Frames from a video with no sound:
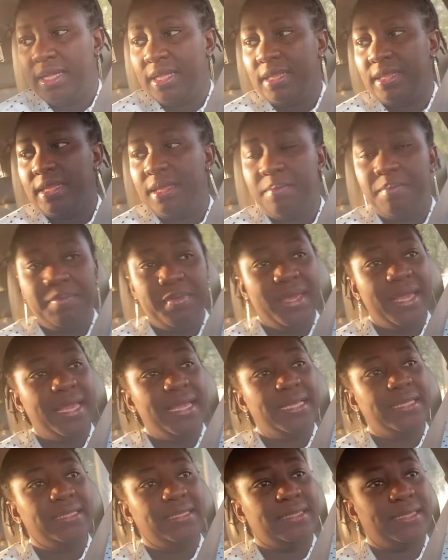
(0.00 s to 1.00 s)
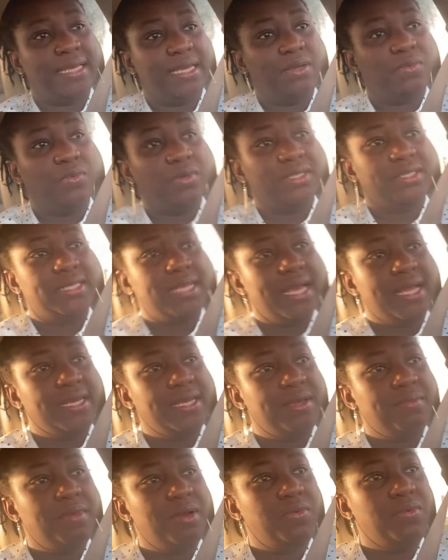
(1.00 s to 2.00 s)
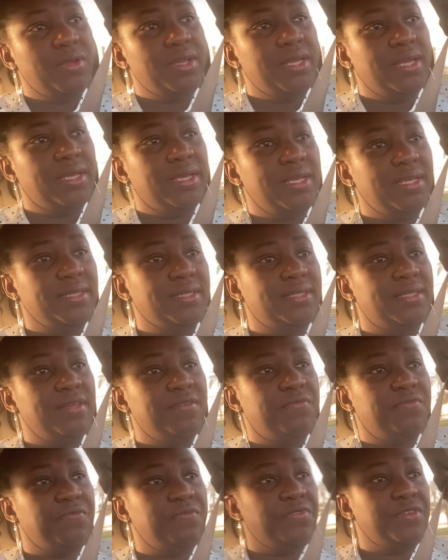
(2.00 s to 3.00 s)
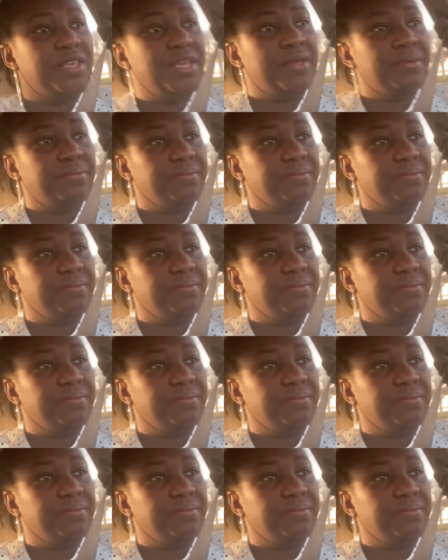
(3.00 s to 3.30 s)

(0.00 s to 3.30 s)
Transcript: The main thing with Sanyama way is the fear.